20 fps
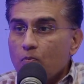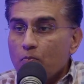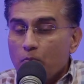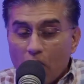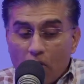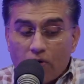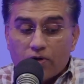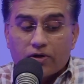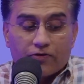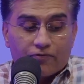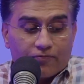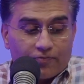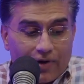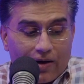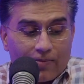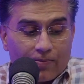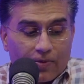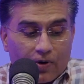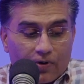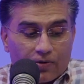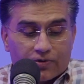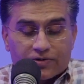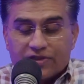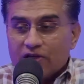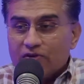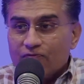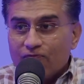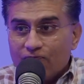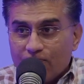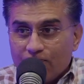bone of my bones
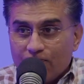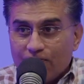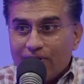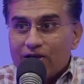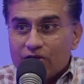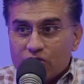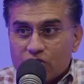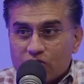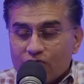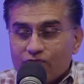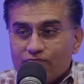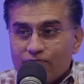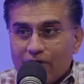and flesh of